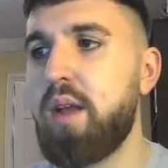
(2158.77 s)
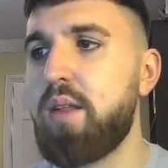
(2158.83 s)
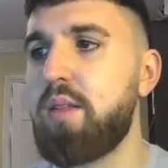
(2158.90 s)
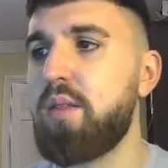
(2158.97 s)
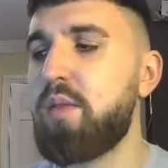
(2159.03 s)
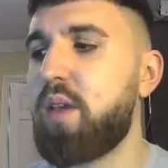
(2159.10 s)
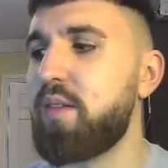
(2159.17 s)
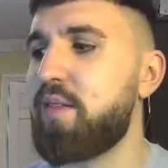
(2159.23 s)

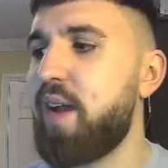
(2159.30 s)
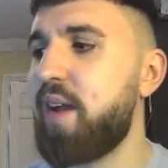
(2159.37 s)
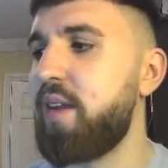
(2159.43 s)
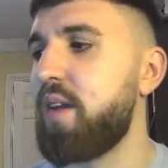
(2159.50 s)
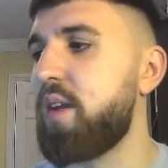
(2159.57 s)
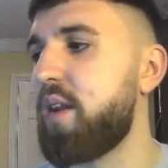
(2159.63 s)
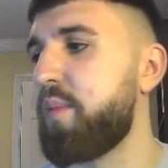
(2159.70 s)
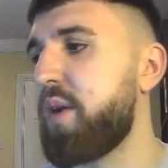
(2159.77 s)
Castagna,
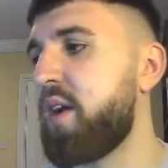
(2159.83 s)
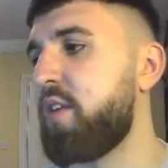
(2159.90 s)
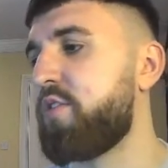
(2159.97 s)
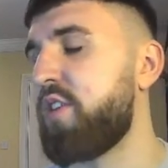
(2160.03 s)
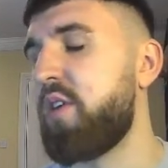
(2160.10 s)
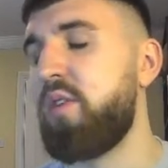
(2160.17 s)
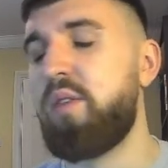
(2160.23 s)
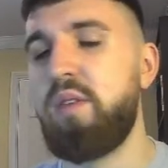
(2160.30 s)
not a bad
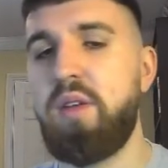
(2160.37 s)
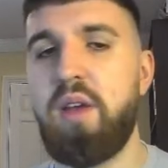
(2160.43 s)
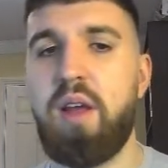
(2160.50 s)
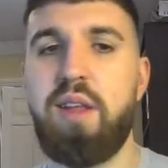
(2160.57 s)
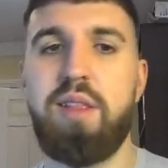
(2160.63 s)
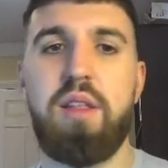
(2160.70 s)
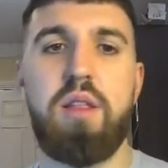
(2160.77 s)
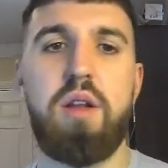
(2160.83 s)
shout.
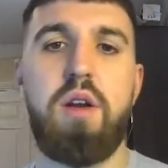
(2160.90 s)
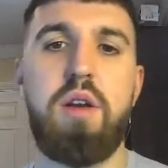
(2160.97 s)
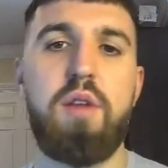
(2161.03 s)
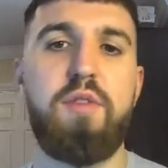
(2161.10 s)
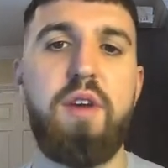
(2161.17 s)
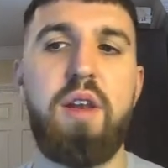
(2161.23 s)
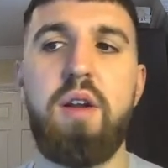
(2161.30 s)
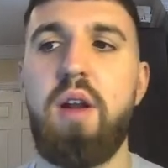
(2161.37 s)
The third
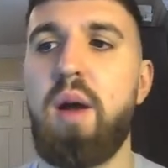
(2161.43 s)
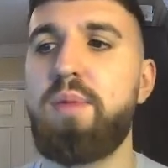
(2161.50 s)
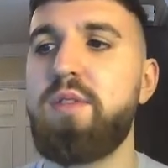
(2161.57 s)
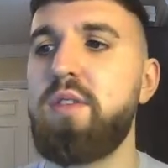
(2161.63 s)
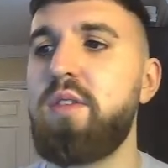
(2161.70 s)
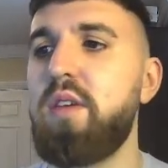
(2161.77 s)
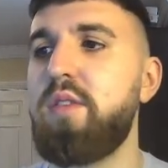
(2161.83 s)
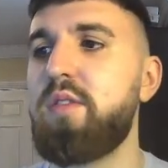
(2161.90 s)
defender option
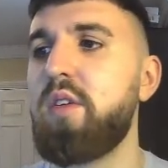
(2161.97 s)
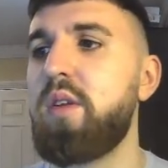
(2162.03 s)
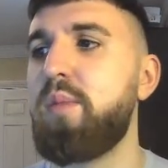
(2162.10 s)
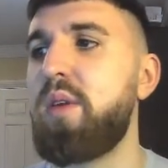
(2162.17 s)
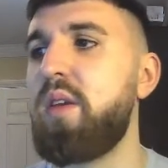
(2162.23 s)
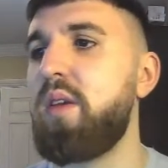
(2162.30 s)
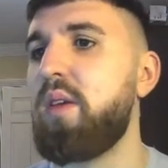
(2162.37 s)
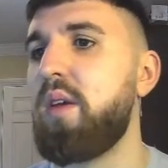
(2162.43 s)
is going to
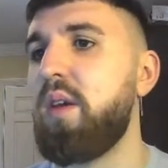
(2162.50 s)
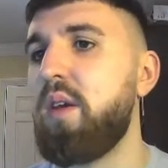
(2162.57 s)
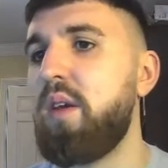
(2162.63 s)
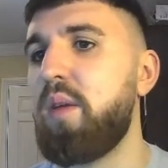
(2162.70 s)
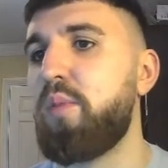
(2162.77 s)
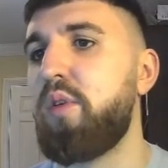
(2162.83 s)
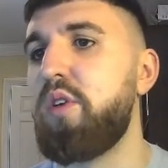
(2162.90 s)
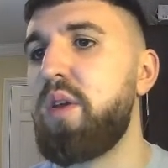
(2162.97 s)
be
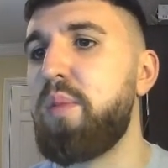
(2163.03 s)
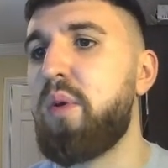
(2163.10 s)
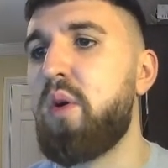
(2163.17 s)
pretty poor